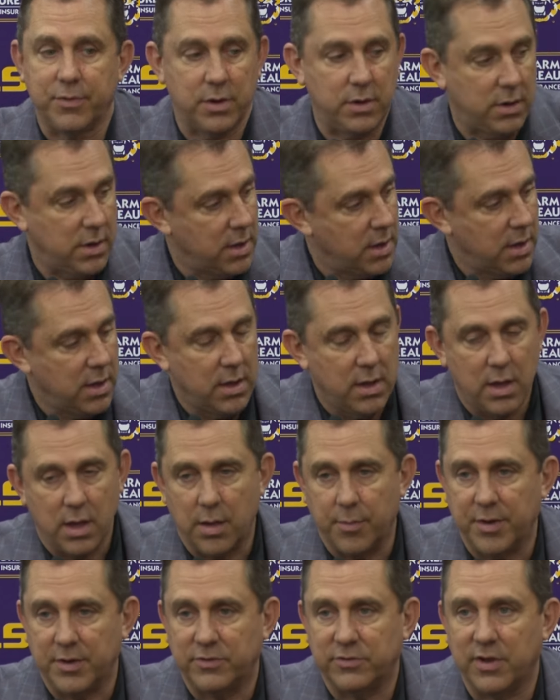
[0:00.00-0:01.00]
And
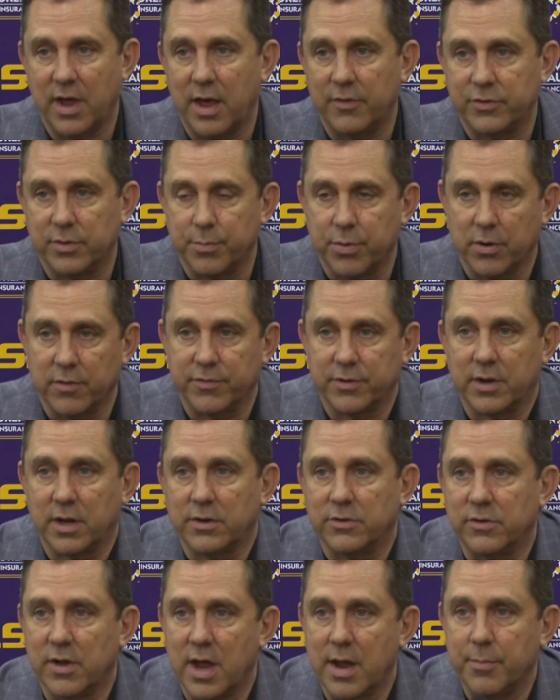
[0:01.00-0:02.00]
I mean, Sav's a perfect
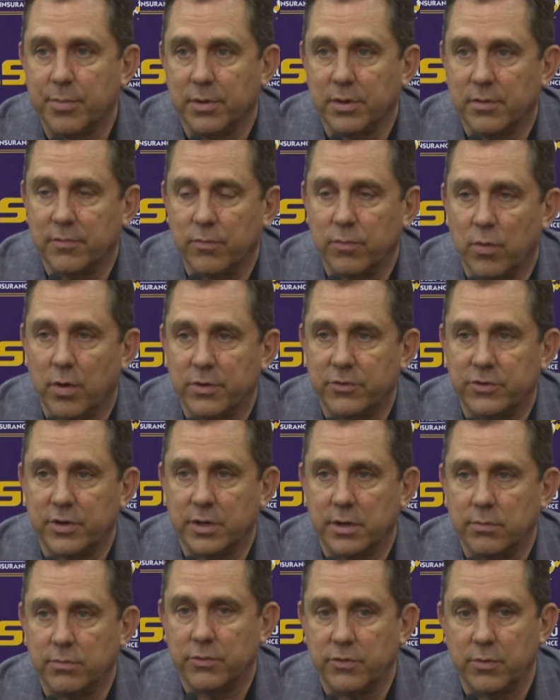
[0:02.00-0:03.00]
example of what
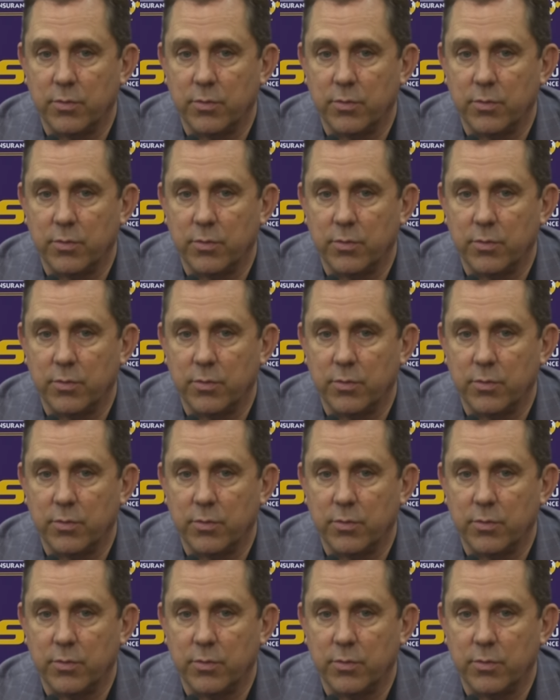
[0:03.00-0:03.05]
she